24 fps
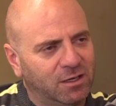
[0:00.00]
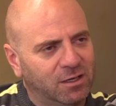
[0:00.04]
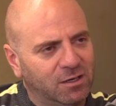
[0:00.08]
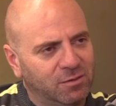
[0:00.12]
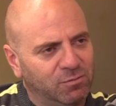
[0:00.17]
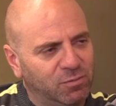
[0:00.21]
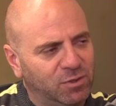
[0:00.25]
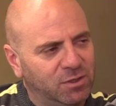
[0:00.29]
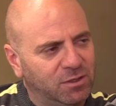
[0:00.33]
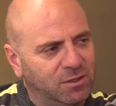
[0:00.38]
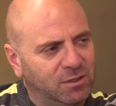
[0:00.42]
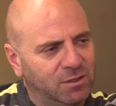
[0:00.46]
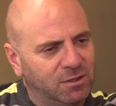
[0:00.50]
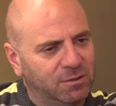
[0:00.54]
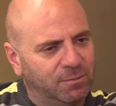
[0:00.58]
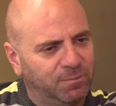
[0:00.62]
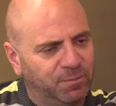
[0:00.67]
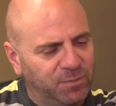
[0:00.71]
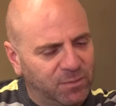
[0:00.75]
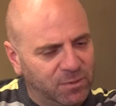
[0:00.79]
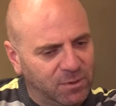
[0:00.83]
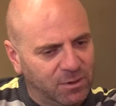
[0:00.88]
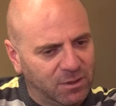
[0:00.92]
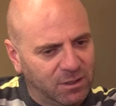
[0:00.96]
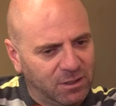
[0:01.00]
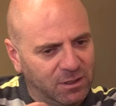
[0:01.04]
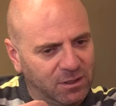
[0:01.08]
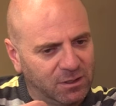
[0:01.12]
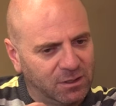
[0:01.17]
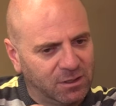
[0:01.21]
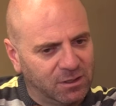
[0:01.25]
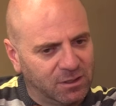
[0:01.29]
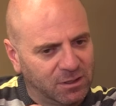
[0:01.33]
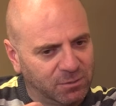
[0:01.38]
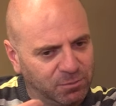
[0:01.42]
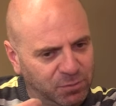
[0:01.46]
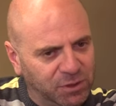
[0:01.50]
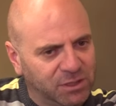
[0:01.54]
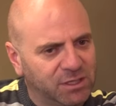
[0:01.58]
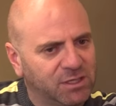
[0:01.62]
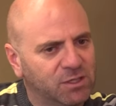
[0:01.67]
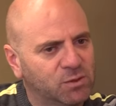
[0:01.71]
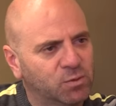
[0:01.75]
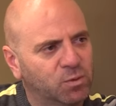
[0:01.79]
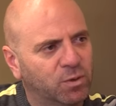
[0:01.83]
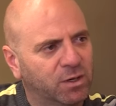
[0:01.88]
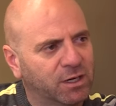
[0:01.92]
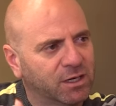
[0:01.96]
I be in a
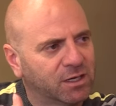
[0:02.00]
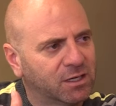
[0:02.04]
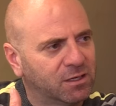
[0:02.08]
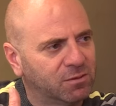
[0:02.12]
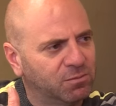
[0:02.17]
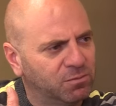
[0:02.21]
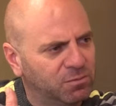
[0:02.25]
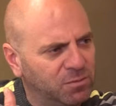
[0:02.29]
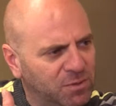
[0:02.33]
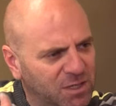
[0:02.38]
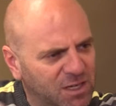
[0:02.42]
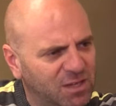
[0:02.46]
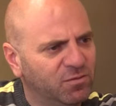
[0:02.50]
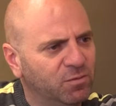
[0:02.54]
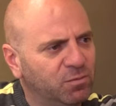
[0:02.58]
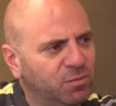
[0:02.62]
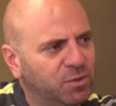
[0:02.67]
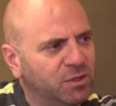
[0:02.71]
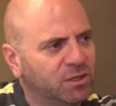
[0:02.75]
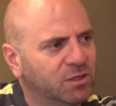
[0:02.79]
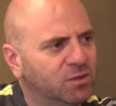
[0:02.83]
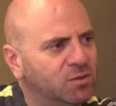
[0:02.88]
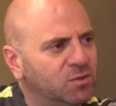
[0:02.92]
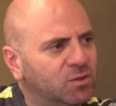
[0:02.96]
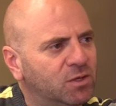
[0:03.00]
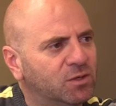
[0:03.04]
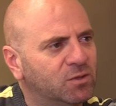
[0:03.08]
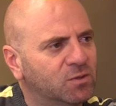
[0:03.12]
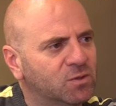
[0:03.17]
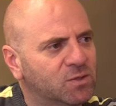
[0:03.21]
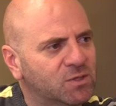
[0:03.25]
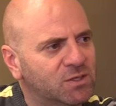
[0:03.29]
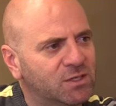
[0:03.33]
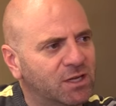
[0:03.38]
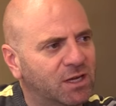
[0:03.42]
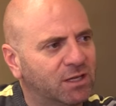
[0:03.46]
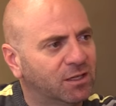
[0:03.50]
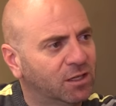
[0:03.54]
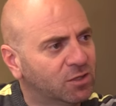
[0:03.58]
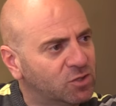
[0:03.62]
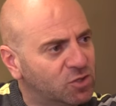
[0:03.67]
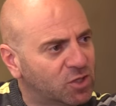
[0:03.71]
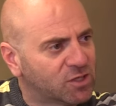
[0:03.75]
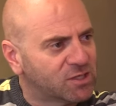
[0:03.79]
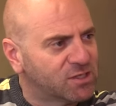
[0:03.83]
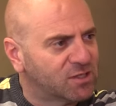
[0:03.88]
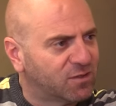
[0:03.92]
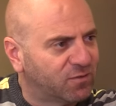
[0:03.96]
place where I can even begin to understand, not
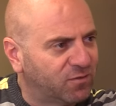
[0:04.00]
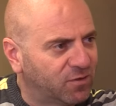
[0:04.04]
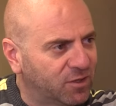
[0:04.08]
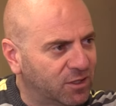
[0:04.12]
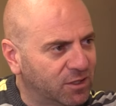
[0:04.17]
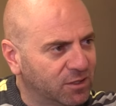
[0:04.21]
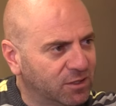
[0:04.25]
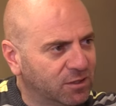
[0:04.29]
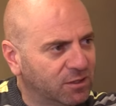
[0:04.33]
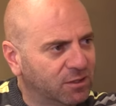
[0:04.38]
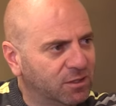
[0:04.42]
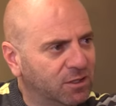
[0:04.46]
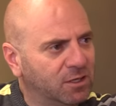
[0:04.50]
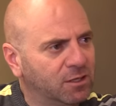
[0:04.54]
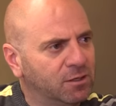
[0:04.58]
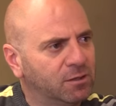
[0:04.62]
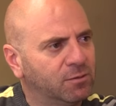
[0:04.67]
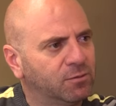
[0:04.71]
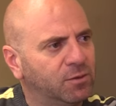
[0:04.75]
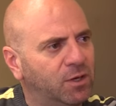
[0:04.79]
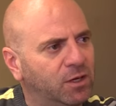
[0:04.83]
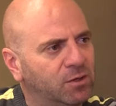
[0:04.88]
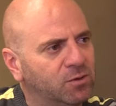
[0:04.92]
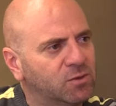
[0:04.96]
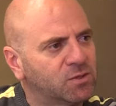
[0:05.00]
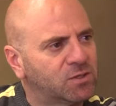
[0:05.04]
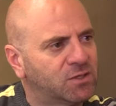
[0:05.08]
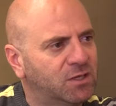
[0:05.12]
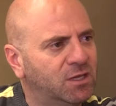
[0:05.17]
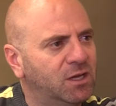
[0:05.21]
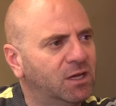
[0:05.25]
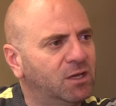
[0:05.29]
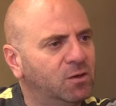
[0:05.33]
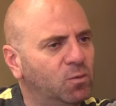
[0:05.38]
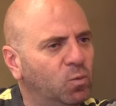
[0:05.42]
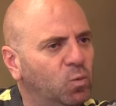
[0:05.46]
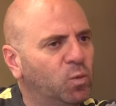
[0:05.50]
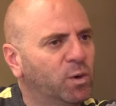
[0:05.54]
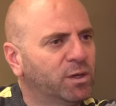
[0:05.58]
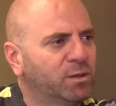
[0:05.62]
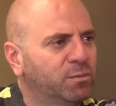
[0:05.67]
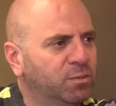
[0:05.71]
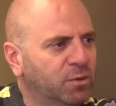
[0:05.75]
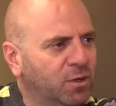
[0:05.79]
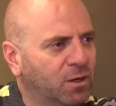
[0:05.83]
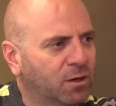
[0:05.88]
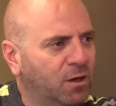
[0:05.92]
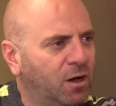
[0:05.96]
justify, understand
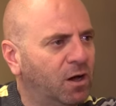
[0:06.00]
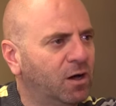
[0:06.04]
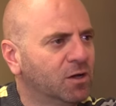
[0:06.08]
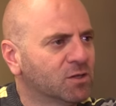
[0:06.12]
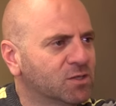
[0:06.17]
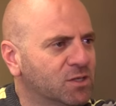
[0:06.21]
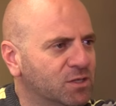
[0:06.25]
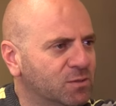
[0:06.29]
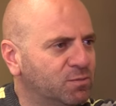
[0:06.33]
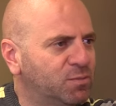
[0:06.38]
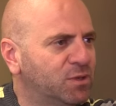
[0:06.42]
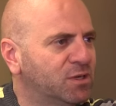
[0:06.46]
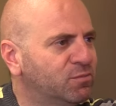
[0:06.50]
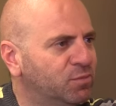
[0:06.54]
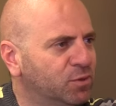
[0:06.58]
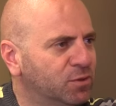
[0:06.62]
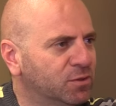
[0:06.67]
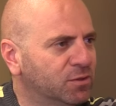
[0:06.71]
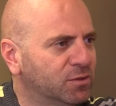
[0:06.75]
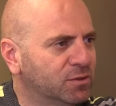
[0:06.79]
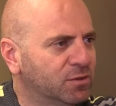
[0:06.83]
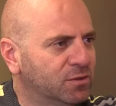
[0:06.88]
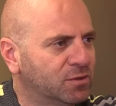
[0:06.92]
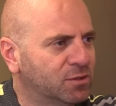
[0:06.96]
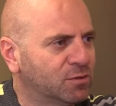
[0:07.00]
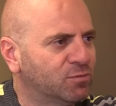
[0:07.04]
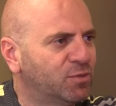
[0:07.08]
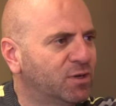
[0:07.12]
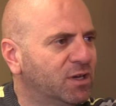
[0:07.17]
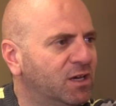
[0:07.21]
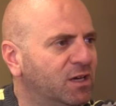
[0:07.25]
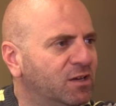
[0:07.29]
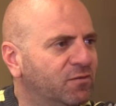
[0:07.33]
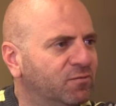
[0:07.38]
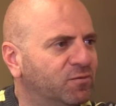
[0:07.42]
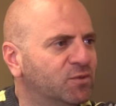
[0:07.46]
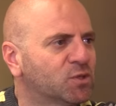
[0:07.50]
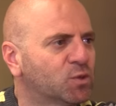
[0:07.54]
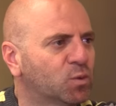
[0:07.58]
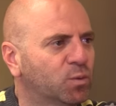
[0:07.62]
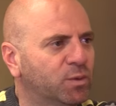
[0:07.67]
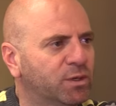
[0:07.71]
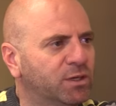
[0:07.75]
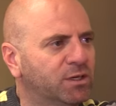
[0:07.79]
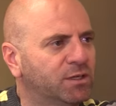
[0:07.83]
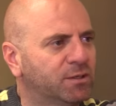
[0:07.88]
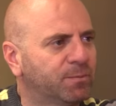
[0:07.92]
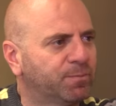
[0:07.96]
what causes people to behave this
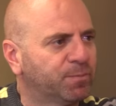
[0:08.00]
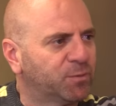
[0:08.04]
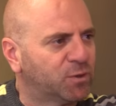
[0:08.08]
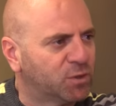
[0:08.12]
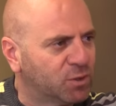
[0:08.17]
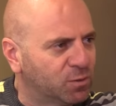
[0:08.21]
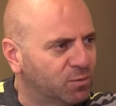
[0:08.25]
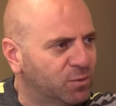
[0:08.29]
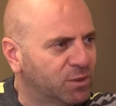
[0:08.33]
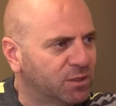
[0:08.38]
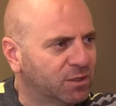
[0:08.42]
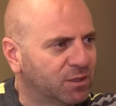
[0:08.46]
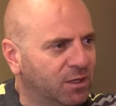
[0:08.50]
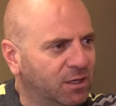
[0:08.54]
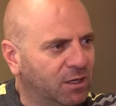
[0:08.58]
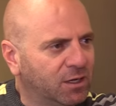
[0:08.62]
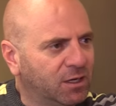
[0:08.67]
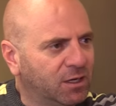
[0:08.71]
way to me?